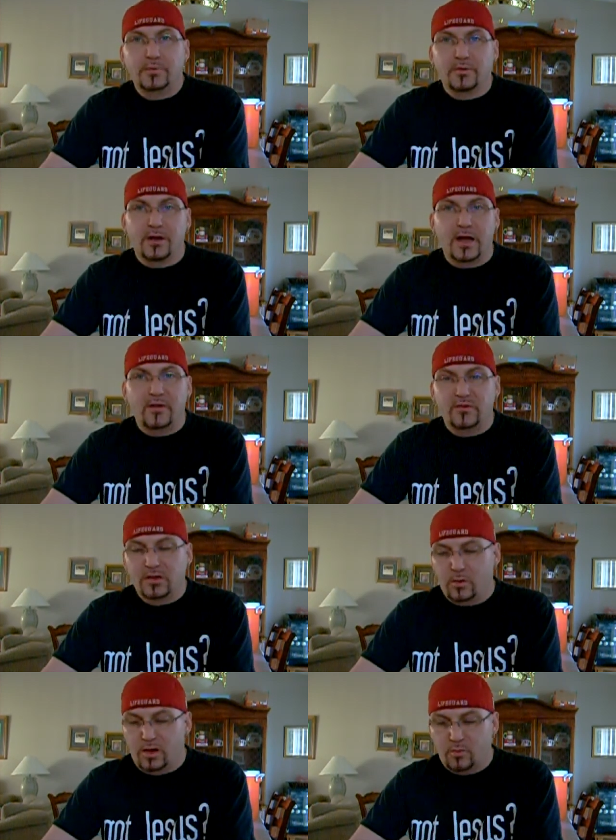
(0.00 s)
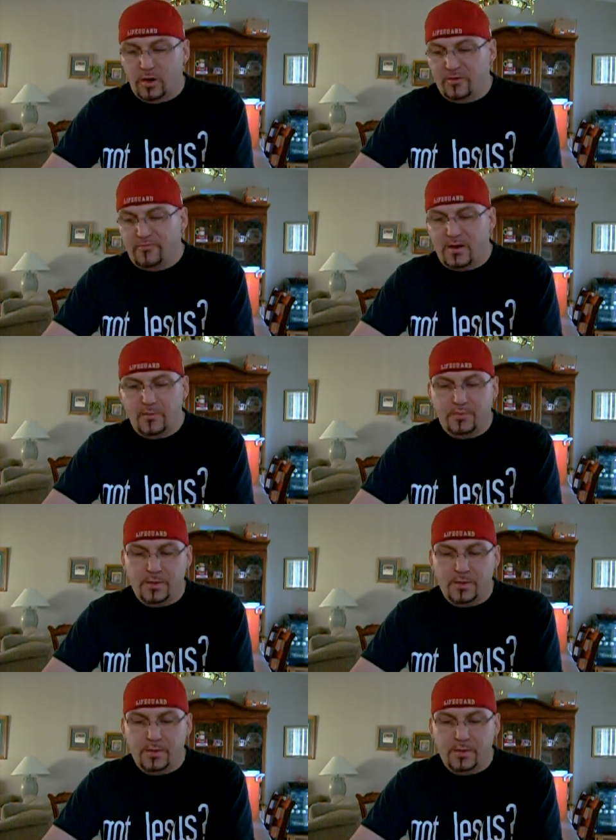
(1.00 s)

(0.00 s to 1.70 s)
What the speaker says: people that are having to go on welfare,